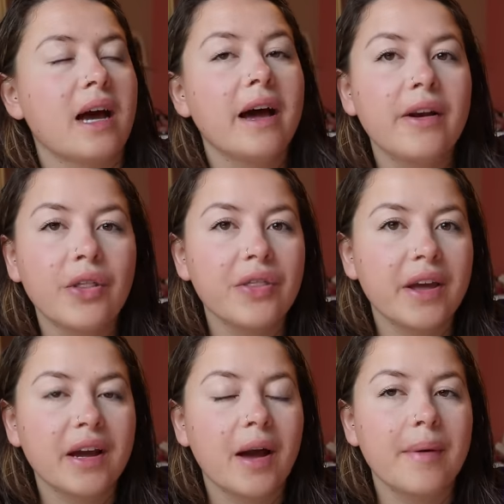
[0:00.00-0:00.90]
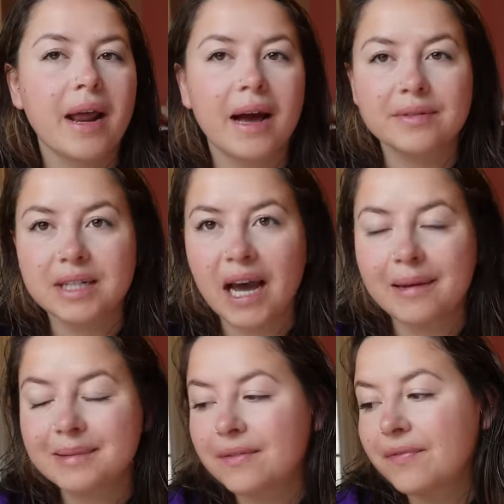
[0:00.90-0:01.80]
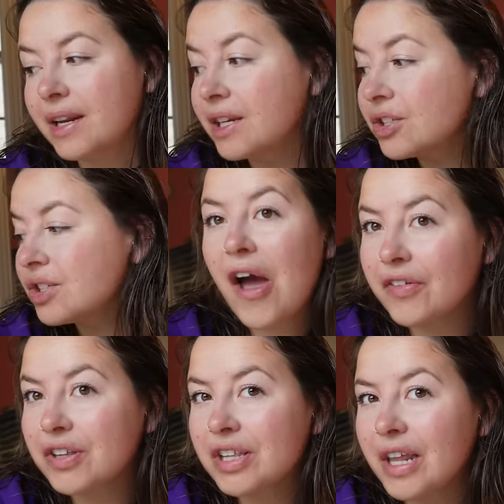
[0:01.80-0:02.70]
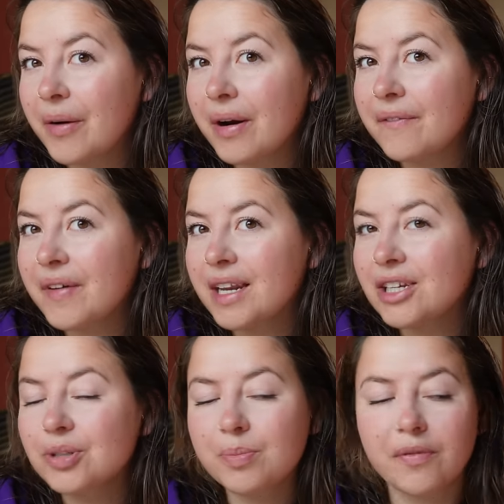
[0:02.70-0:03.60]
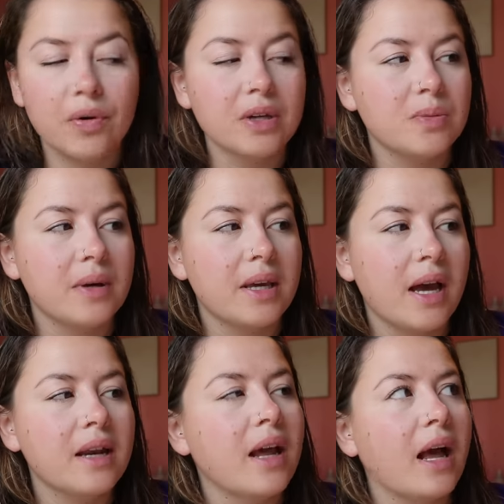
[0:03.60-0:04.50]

I don't think I'm gonna have time to finish everything that I wanna finish before this weekend.